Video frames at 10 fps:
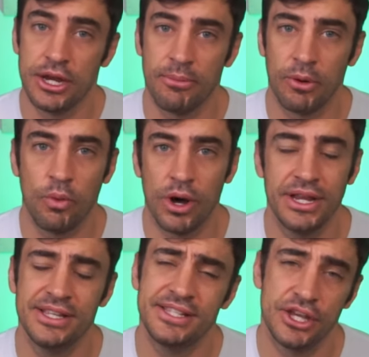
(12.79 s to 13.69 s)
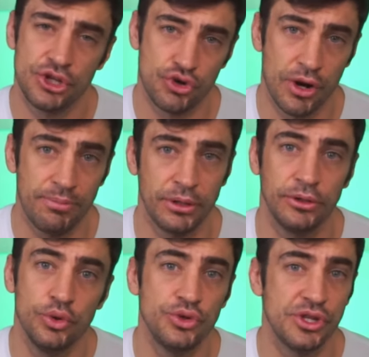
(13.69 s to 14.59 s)
Number one is Trump
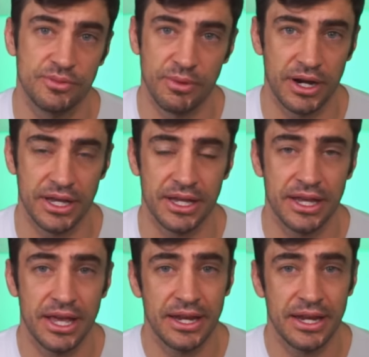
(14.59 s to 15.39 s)
loses money.